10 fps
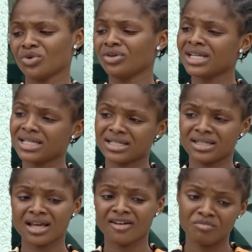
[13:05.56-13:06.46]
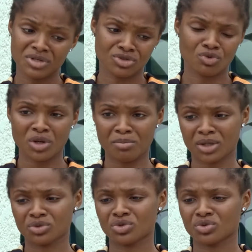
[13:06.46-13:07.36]
Honestly, I've missed going
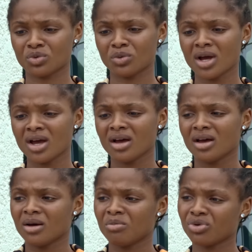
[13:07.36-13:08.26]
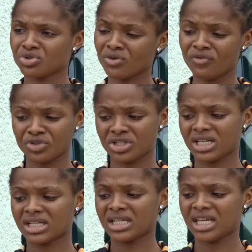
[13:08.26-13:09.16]
back to school. But
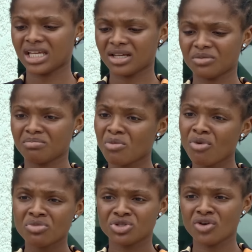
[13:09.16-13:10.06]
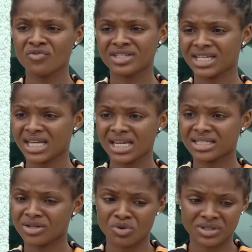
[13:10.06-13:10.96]
unfortunately, my mom is not even saying
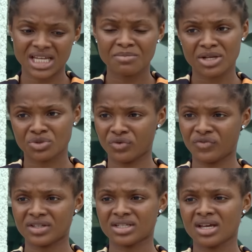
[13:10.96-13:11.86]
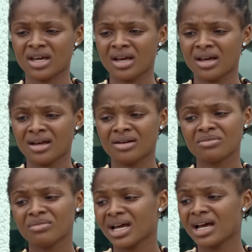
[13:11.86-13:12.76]
anything concerning my school fees.
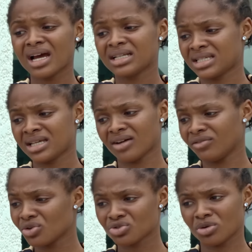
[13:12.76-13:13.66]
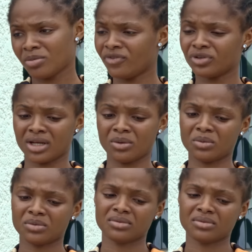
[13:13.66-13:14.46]
I think I've lost hope for now.